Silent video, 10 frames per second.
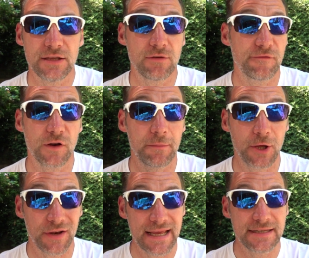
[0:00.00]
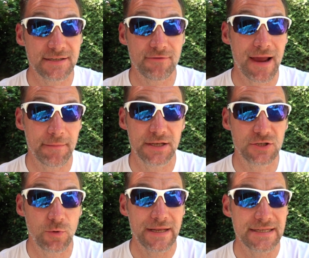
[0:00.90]
You can follow me on Instagram
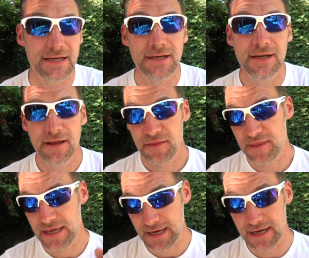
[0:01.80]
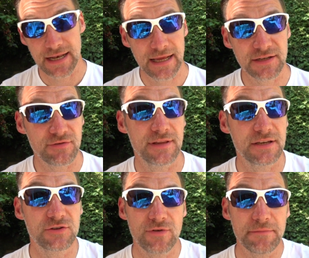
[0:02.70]
and Twitter. The links are in the
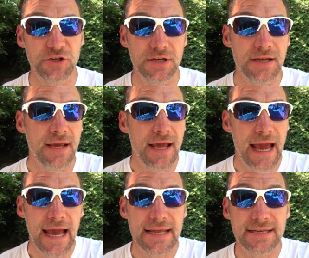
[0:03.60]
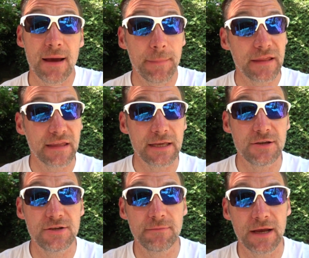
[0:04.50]
description. And a big thank
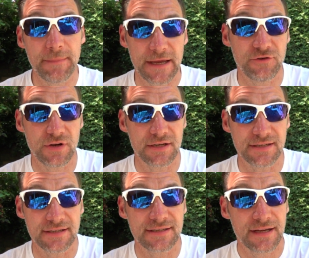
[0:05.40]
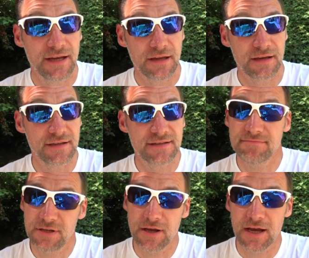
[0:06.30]
you to my Patreons, because
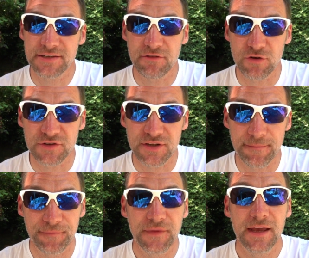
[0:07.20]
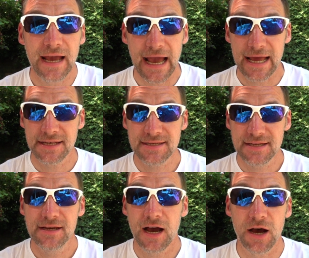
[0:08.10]
you guys are awesome. And
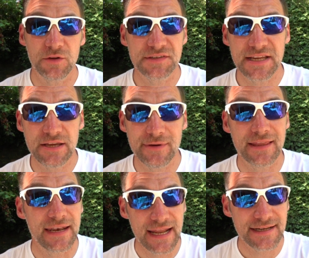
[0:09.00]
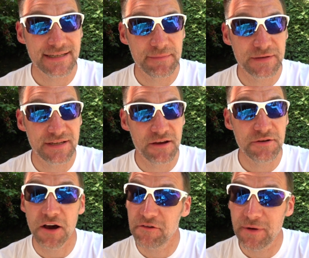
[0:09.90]
I'll see you in the next
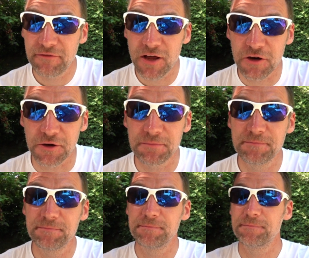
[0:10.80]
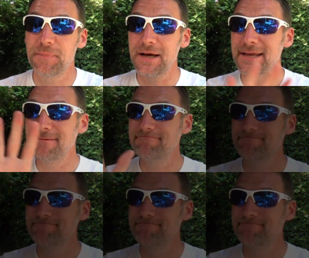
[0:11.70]
episode of my vlog. Bye.